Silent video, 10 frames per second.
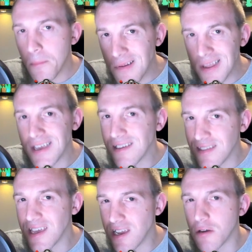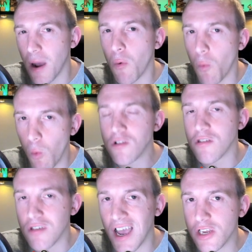Please think about
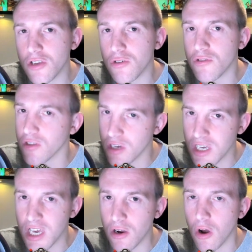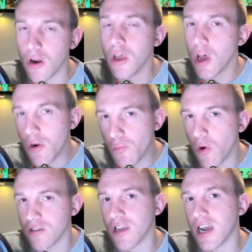what side you're using the king on and
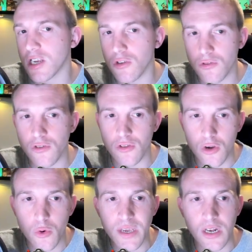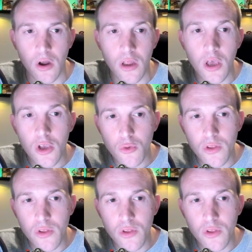what side you're using the queen on.